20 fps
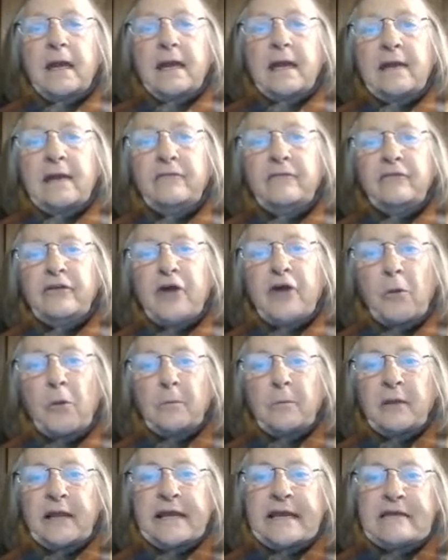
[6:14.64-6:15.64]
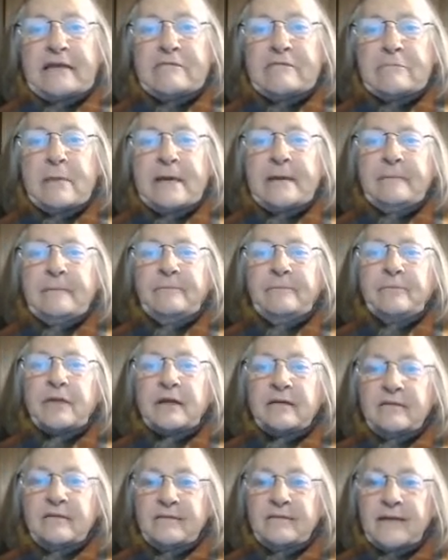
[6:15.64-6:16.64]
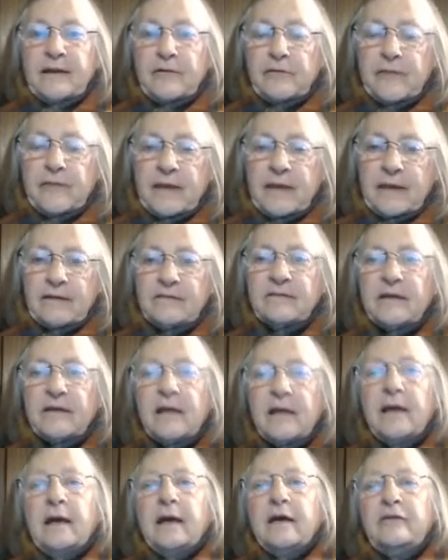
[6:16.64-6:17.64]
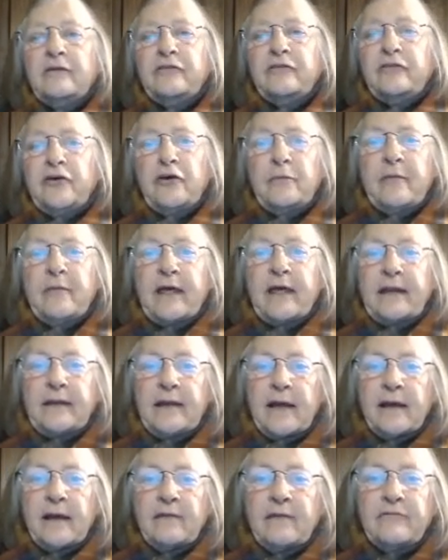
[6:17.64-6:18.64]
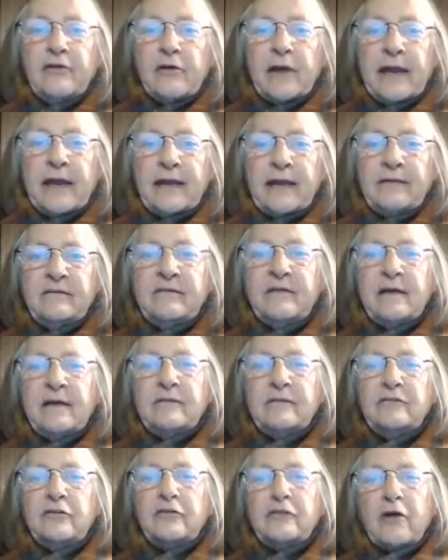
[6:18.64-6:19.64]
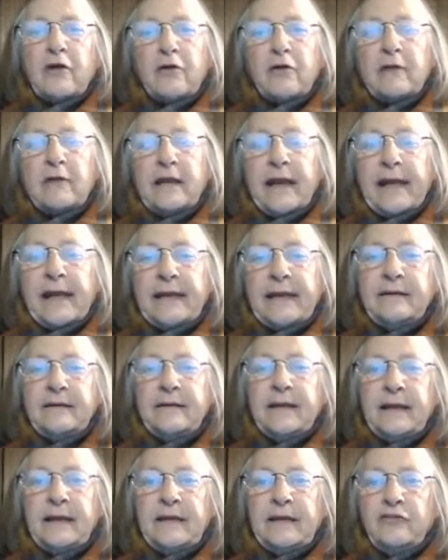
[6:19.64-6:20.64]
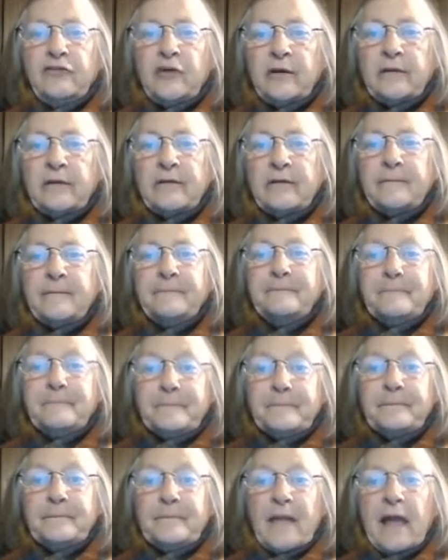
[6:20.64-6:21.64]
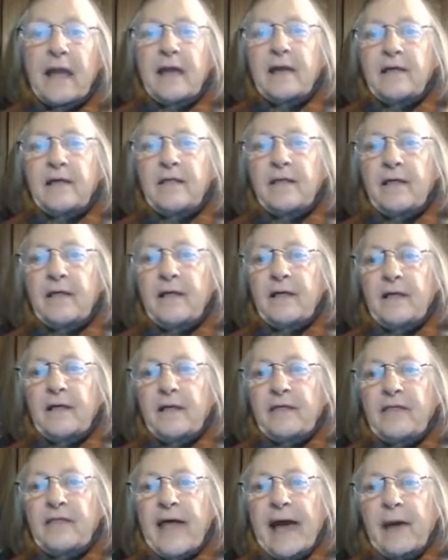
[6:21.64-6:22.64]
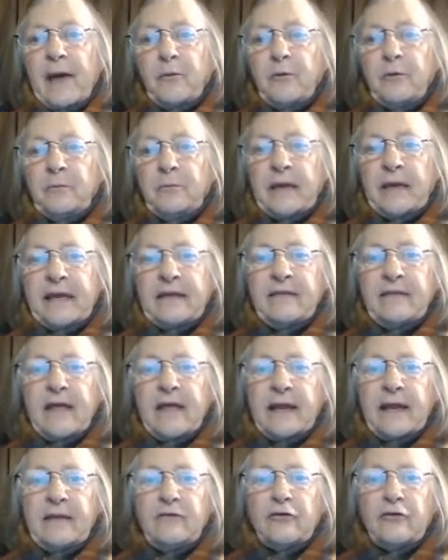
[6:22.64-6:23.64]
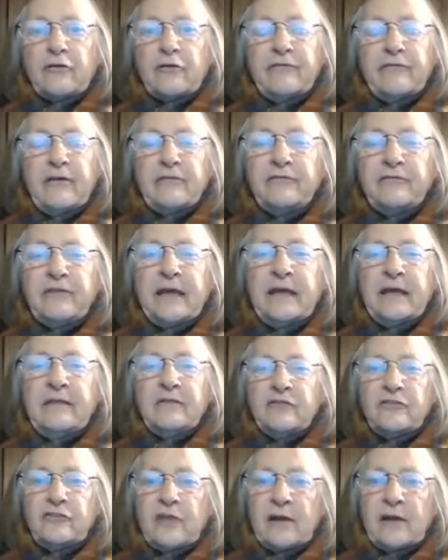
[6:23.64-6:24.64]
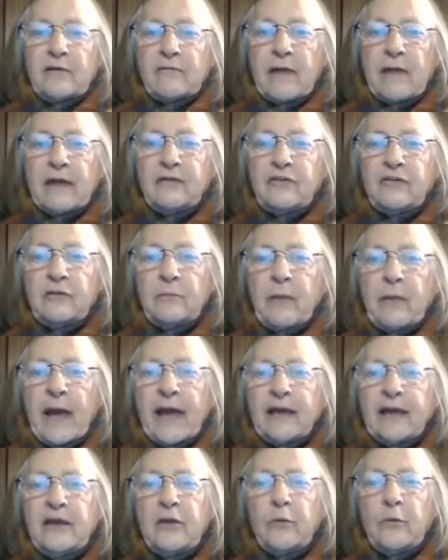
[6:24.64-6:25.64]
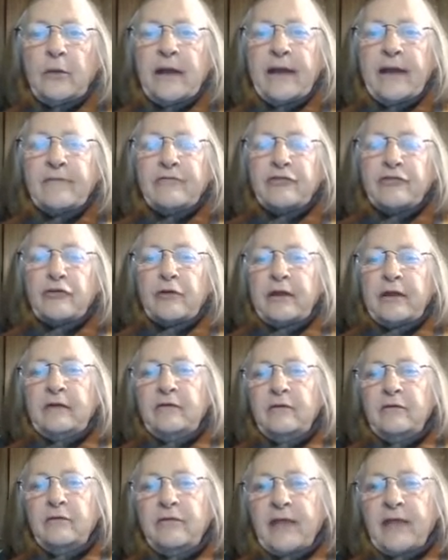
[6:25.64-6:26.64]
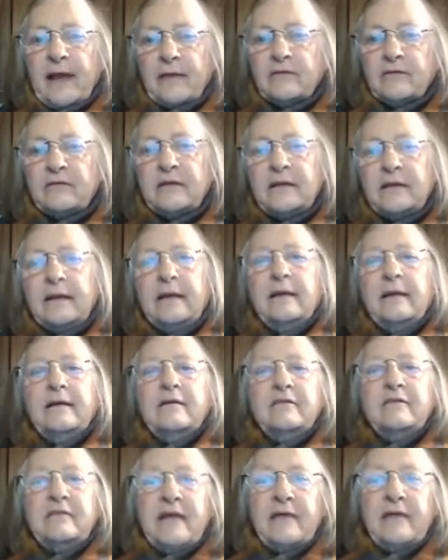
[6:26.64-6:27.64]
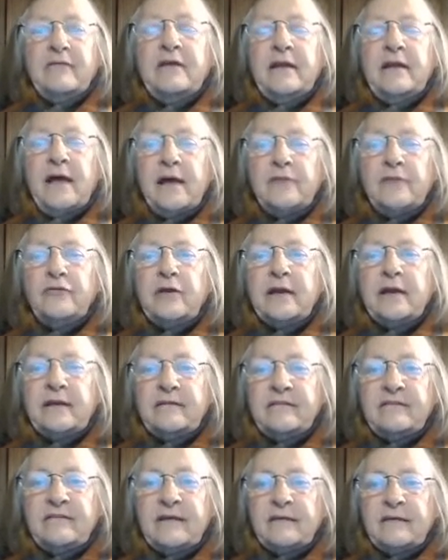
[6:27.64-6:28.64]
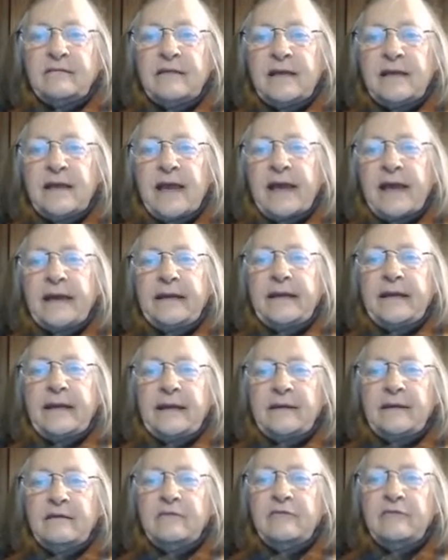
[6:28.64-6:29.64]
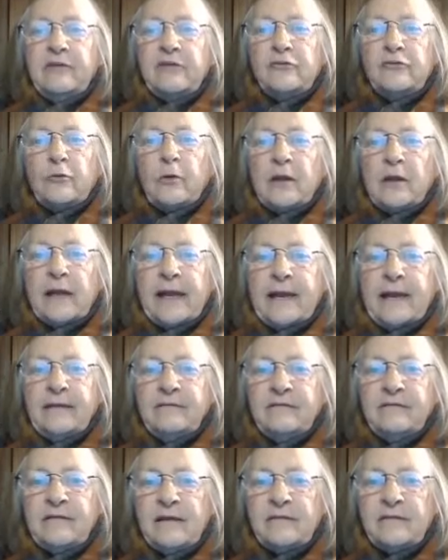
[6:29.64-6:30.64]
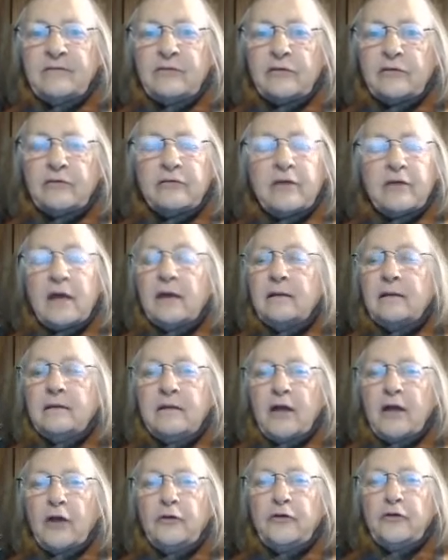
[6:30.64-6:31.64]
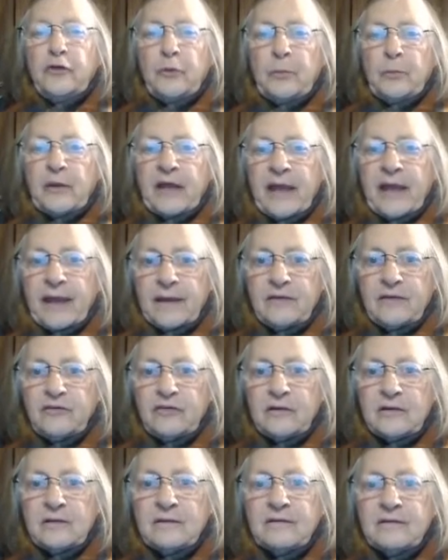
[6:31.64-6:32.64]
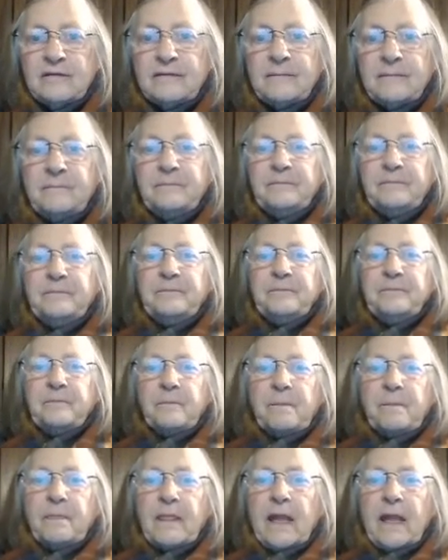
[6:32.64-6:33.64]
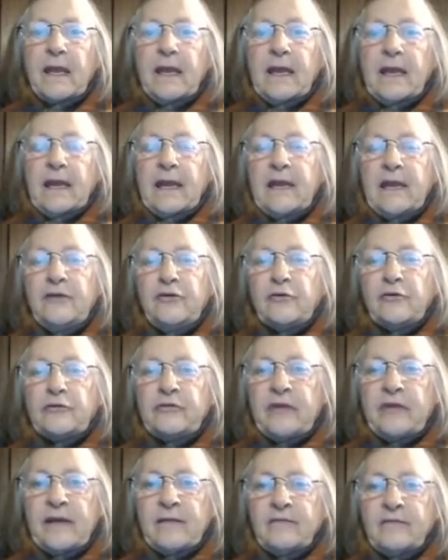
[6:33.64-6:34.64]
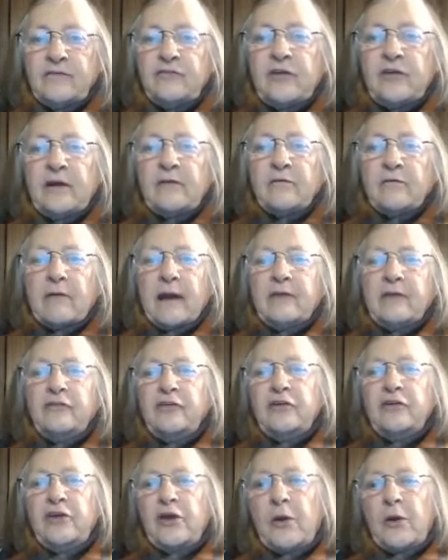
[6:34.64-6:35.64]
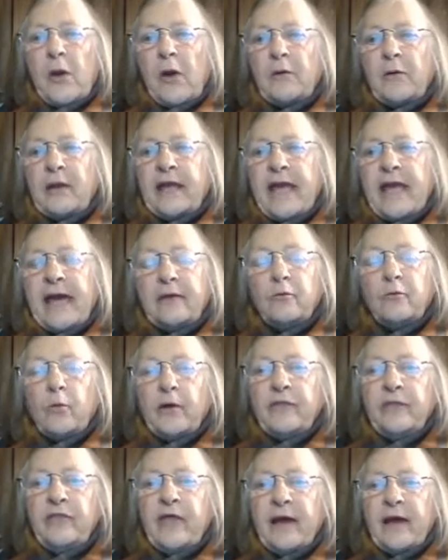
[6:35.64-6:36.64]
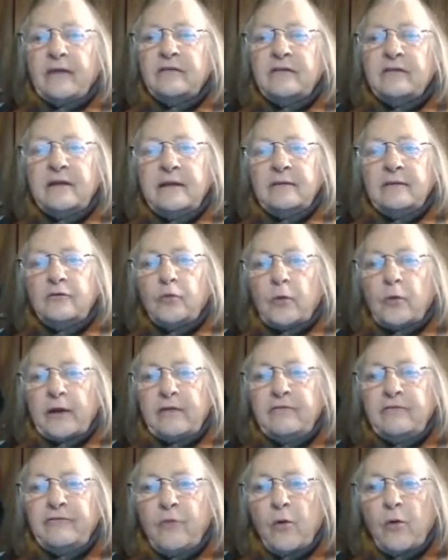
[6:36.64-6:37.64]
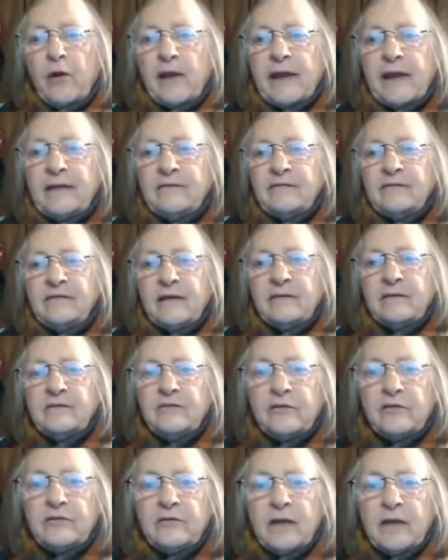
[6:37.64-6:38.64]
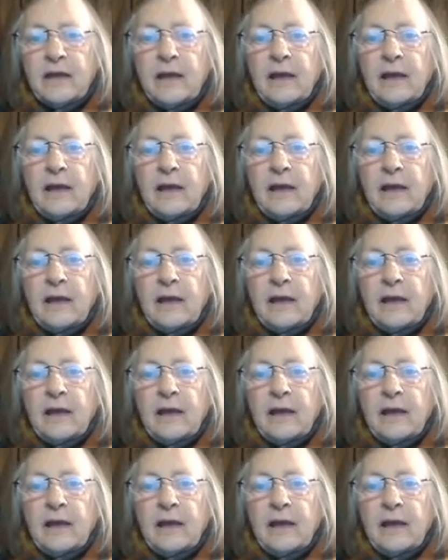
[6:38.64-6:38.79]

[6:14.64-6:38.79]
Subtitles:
If you don't believe me, consider this. Assume that none of your ancestors are related to each other. That would mean that in your 15th generation back, you would have 32,768 individual ancestors, no duplications. In your 10th generation, you only had 1,024 ancestors.